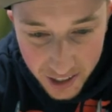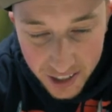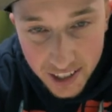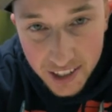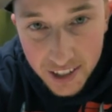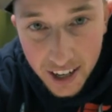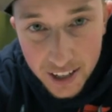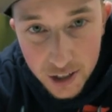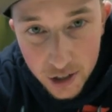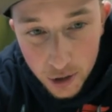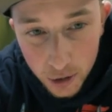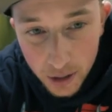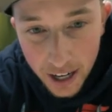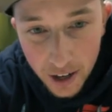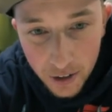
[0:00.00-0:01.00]
since the site
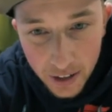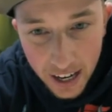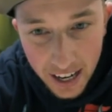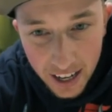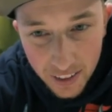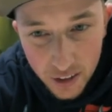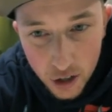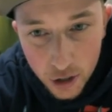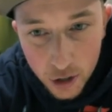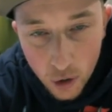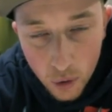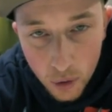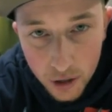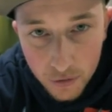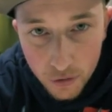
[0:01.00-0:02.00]
sold out, and they're
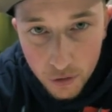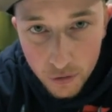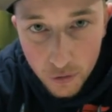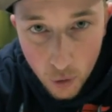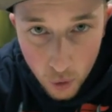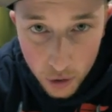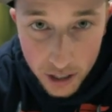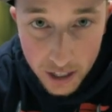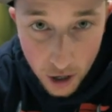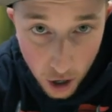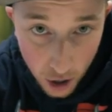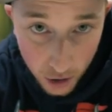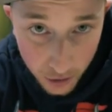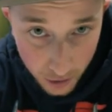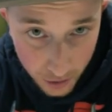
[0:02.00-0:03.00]
going for
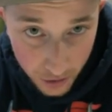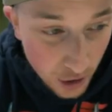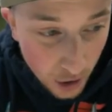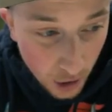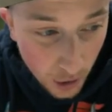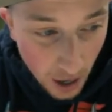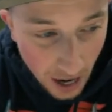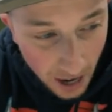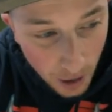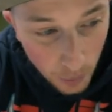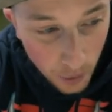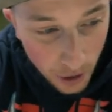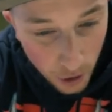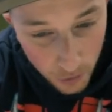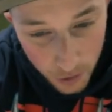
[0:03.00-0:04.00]
$40. So I
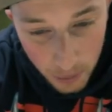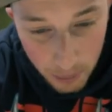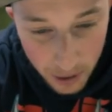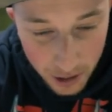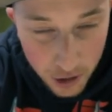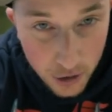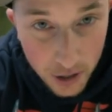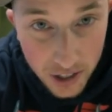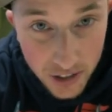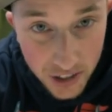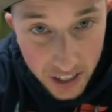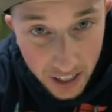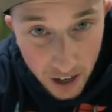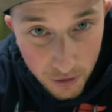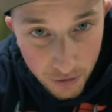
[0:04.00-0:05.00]
went over to
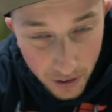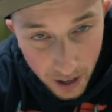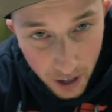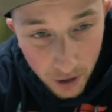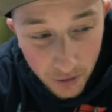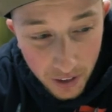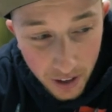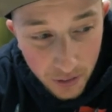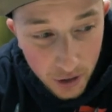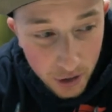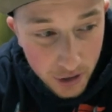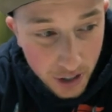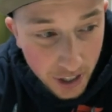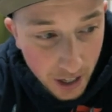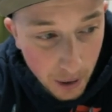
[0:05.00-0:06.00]
Pinterest, and I found that there
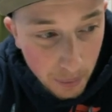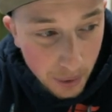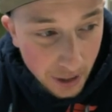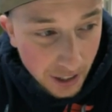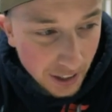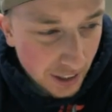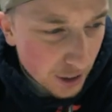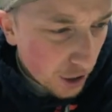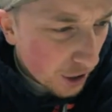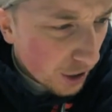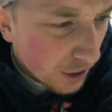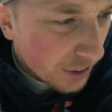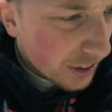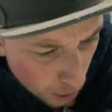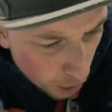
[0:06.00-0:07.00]
is a company called